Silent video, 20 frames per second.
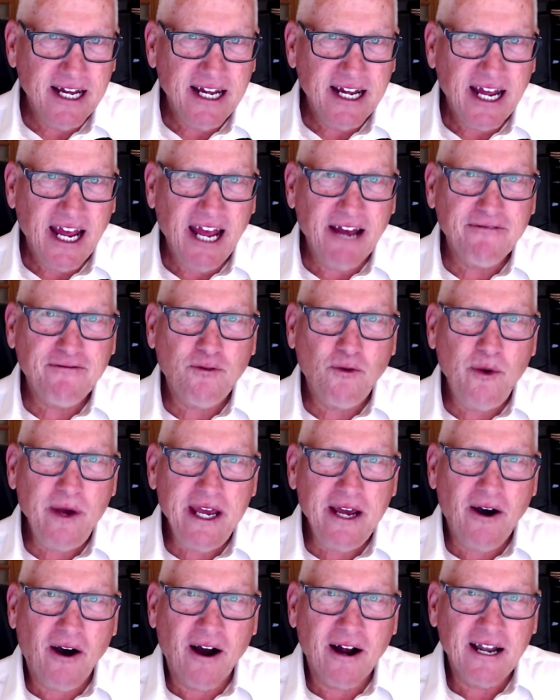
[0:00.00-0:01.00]
if we
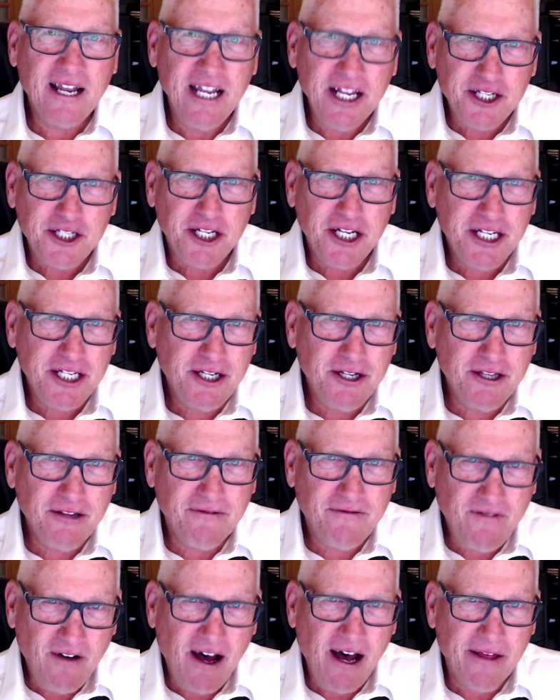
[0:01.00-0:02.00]
are listening to the
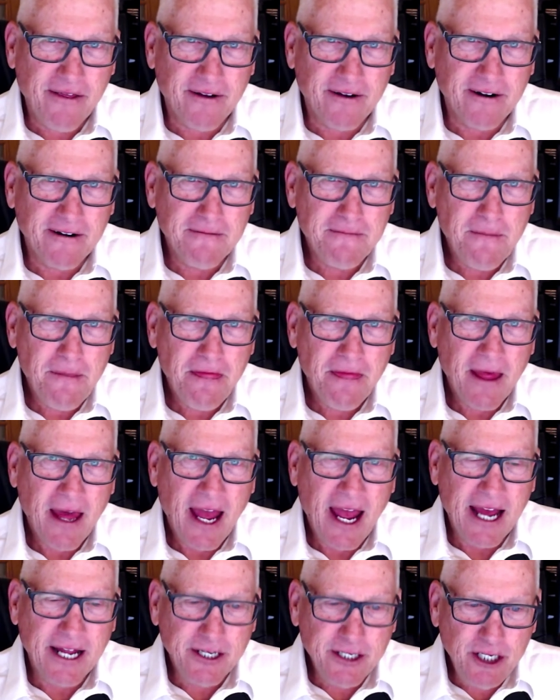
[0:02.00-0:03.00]
Father
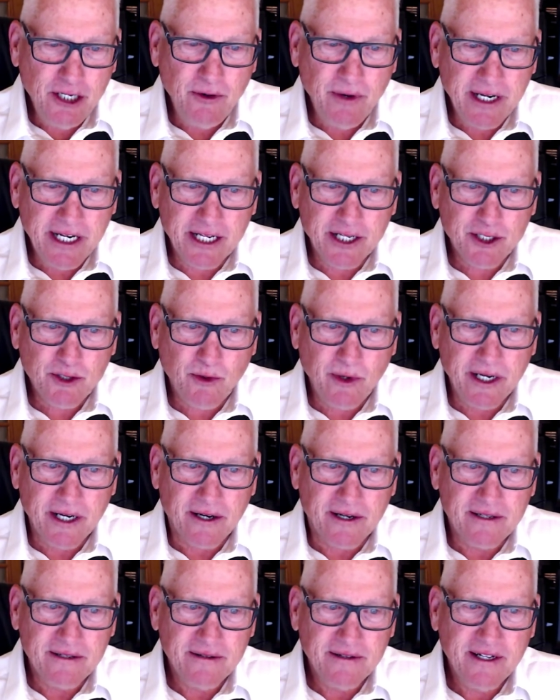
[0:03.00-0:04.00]
and doing his will.